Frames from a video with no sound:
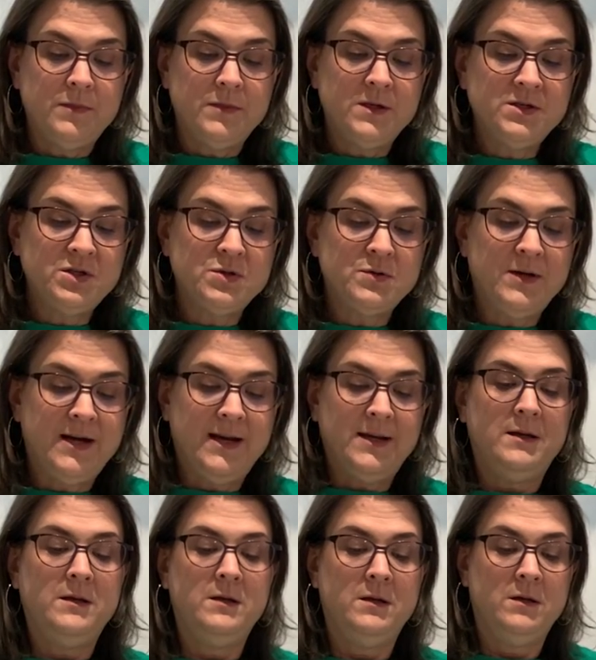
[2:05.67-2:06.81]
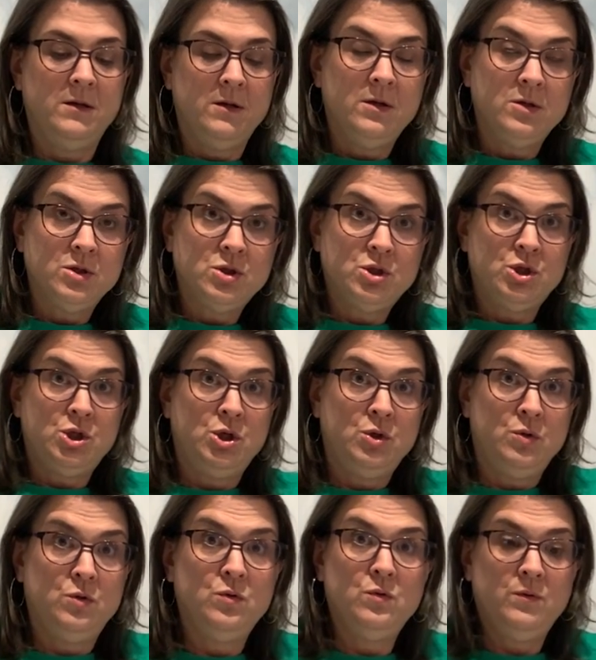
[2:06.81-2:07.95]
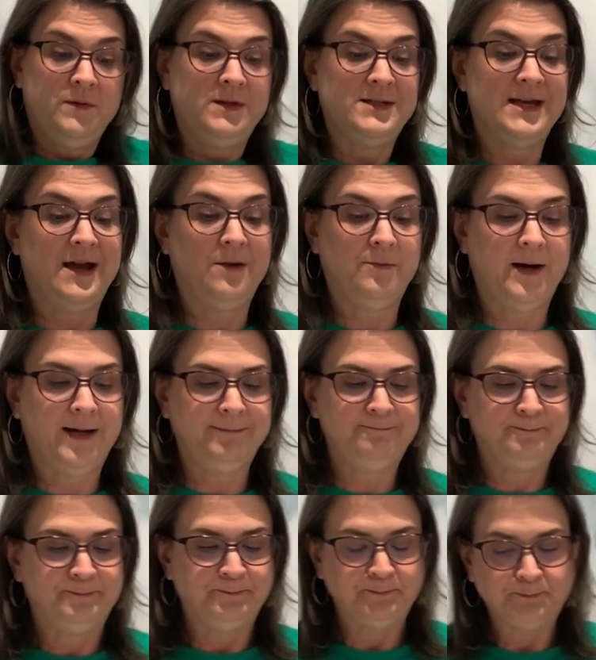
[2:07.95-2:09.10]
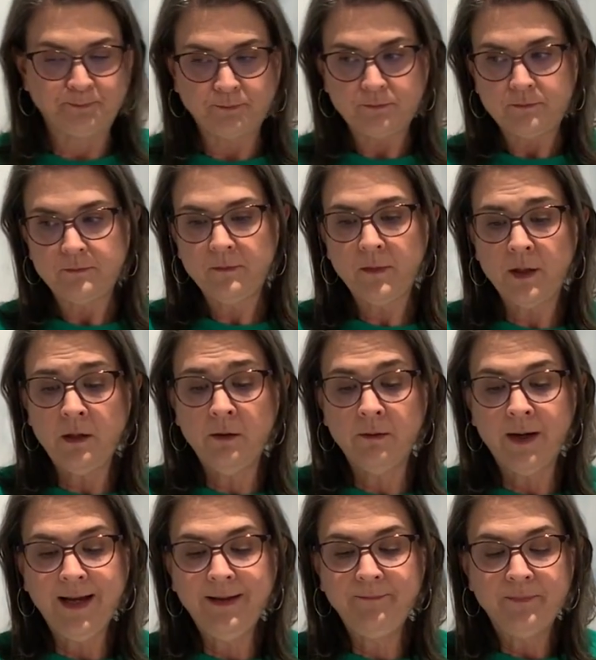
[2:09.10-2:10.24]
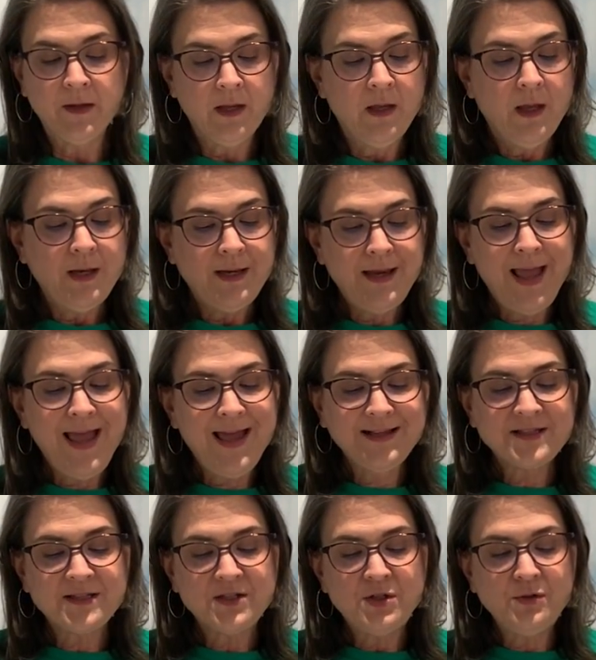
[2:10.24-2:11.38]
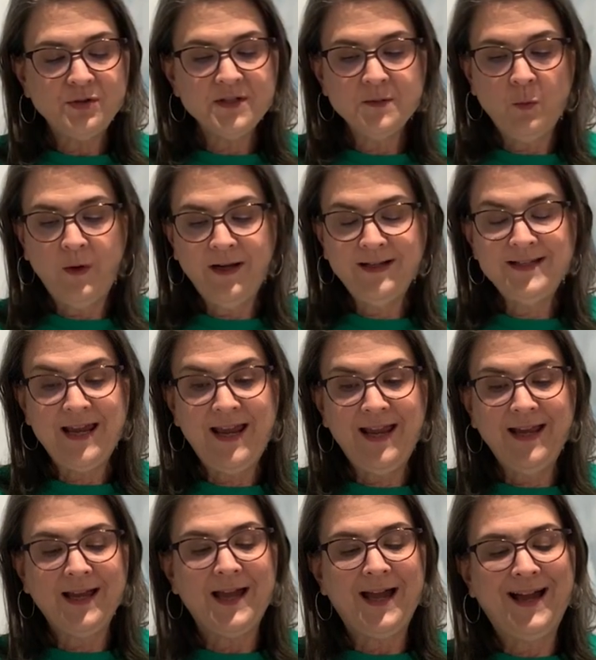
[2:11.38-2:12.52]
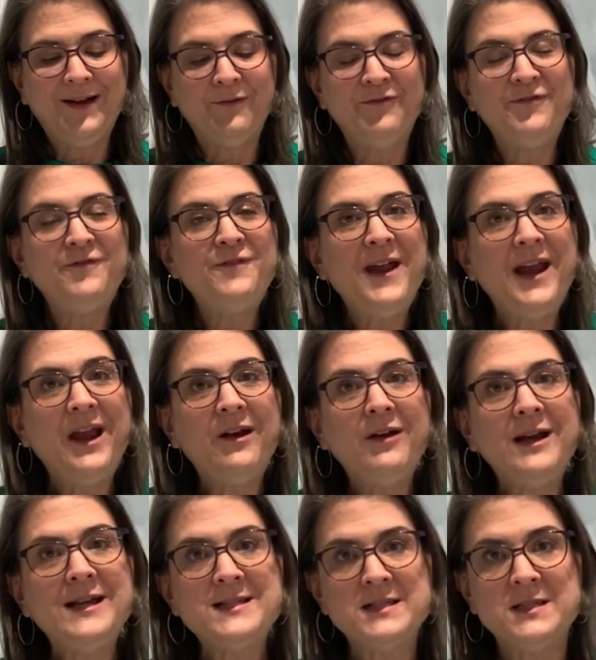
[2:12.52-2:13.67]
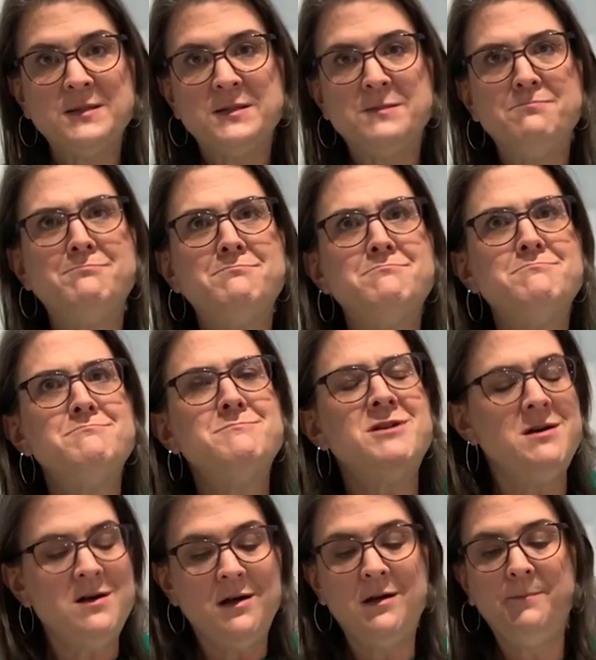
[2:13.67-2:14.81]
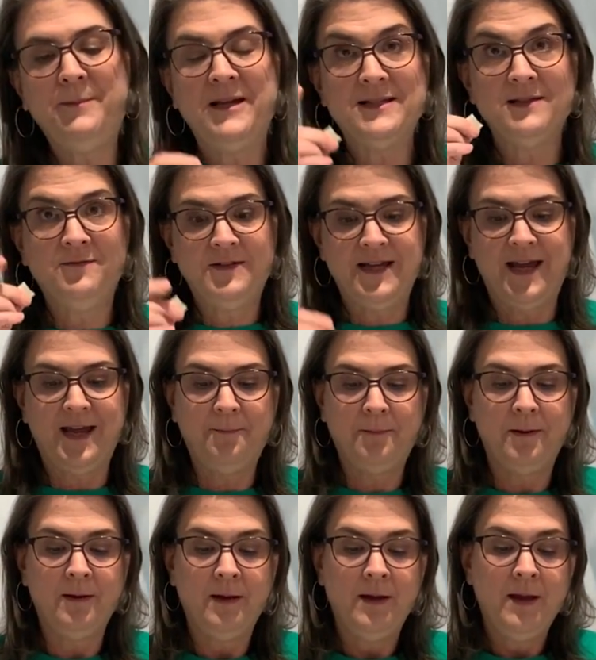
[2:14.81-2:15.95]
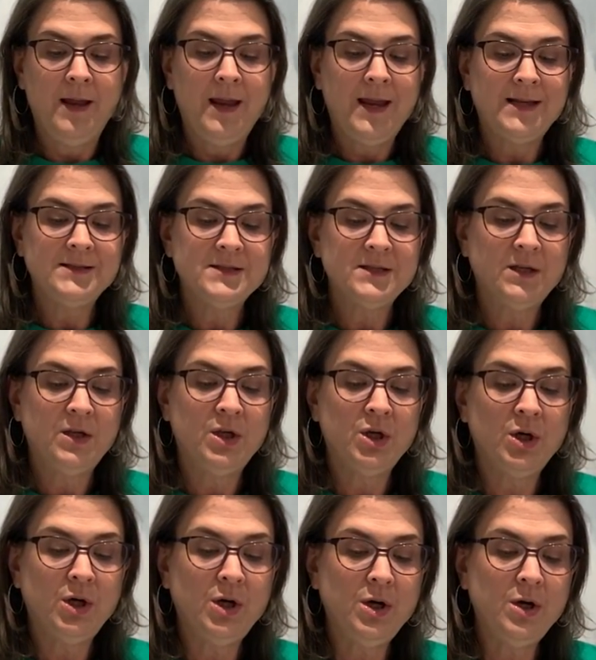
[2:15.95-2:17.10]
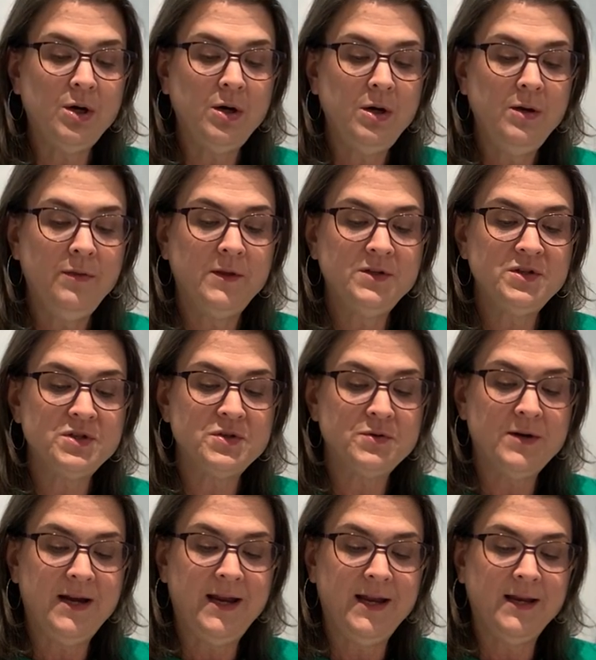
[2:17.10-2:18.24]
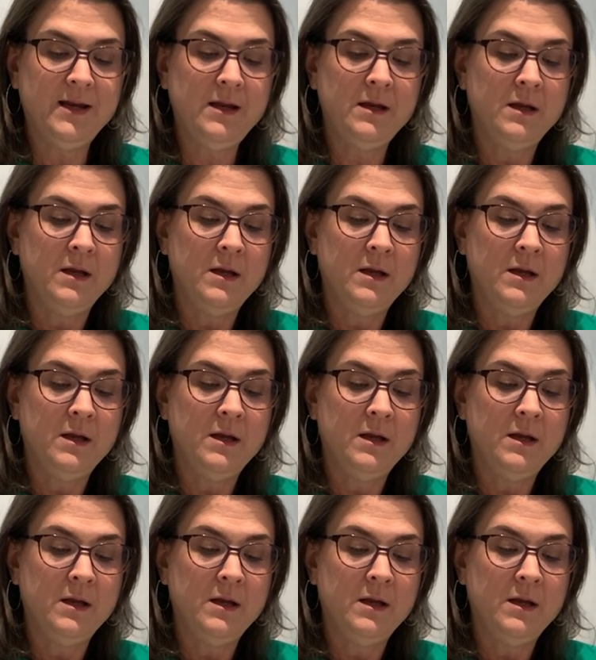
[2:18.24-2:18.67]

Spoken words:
the string to the dowel rod. All right. Next, you just want to take a very small piece of tape and secure the string